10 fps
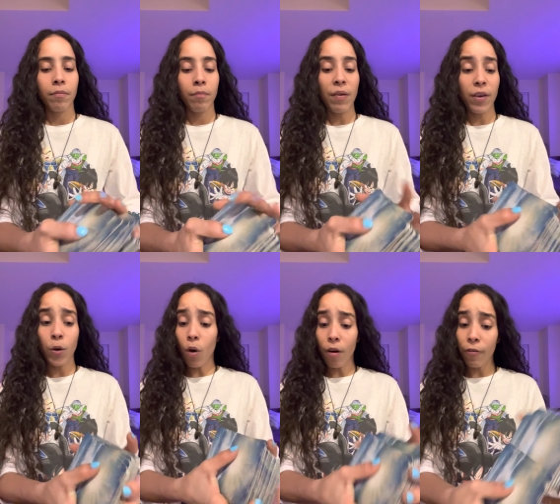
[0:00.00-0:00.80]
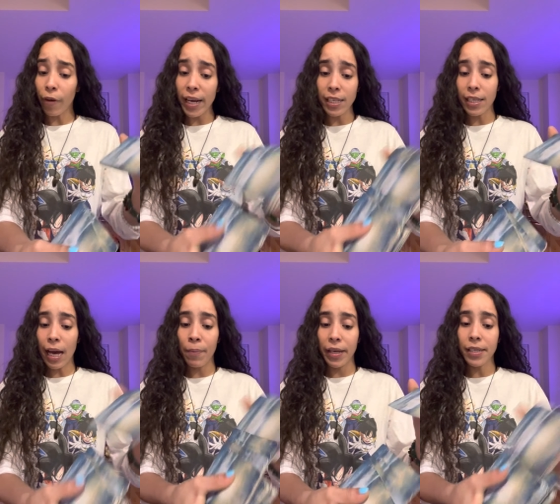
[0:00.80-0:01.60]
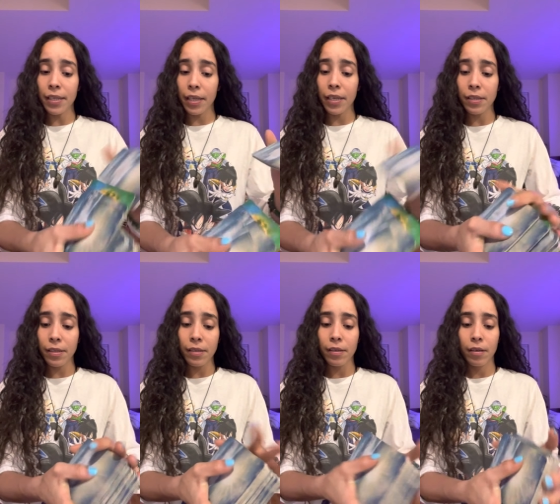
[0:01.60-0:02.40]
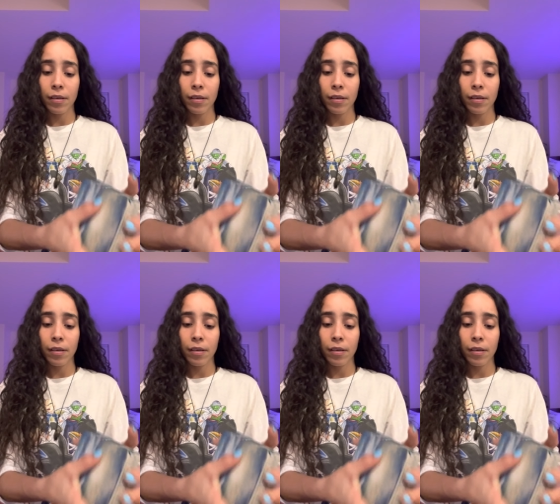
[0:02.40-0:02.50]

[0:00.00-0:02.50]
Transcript: Maybe you are afraid to tap into this.